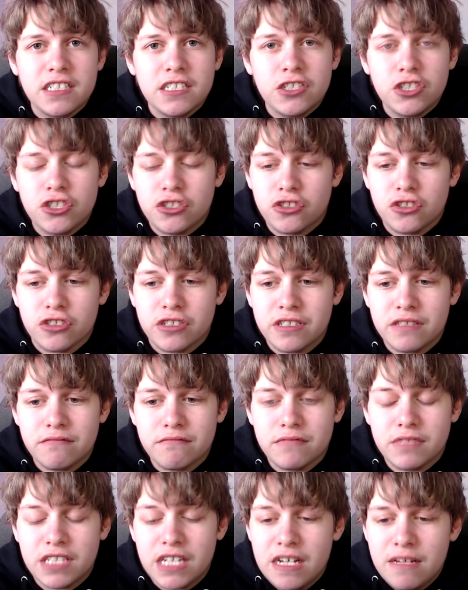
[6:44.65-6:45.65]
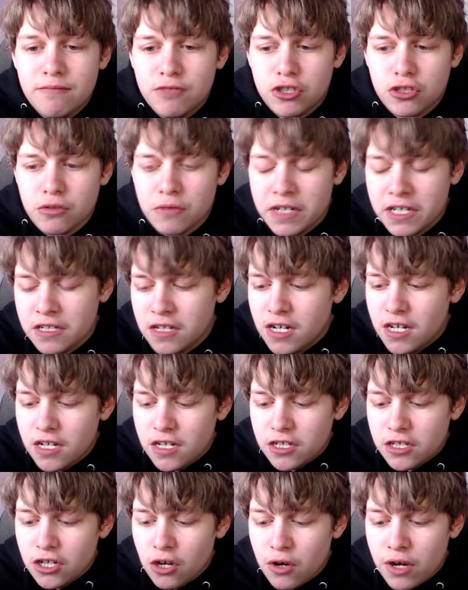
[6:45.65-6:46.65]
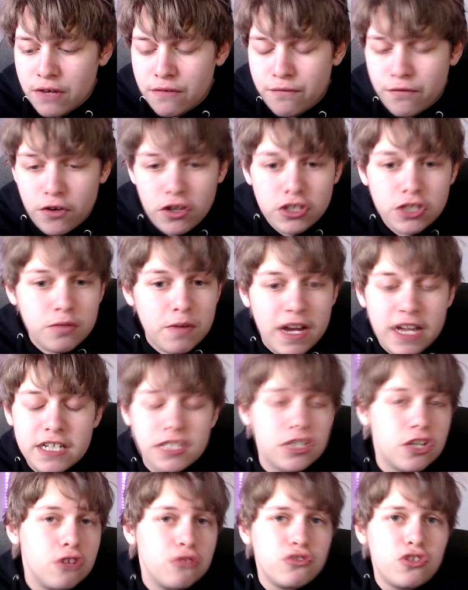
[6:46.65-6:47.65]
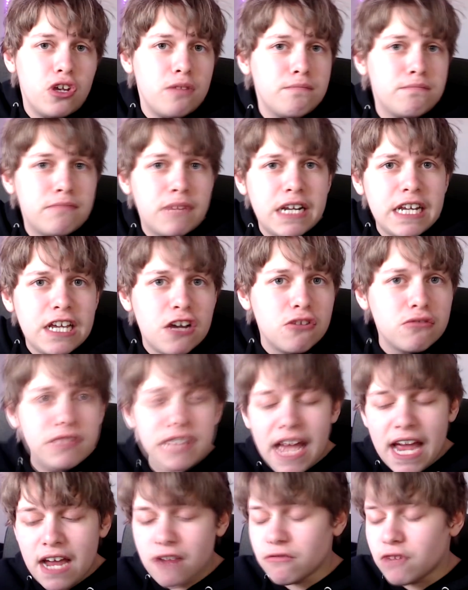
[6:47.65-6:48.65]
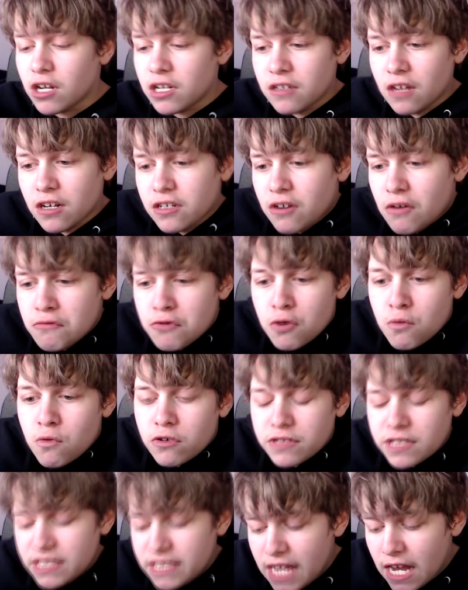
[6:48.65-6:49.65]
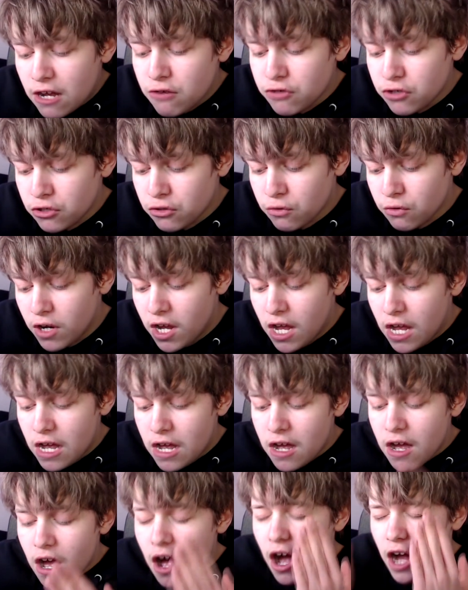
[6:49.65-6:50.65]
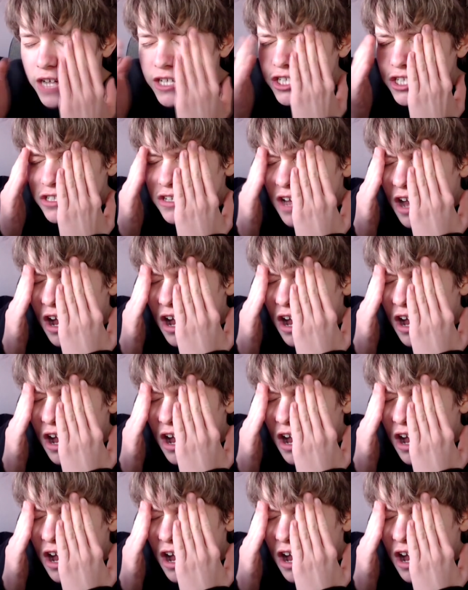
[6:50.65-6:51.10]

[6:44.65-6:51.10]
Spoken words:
It just doesn't seem to. You know, it fluctuates, goes up and it goes down. I don't know what to tell you. I just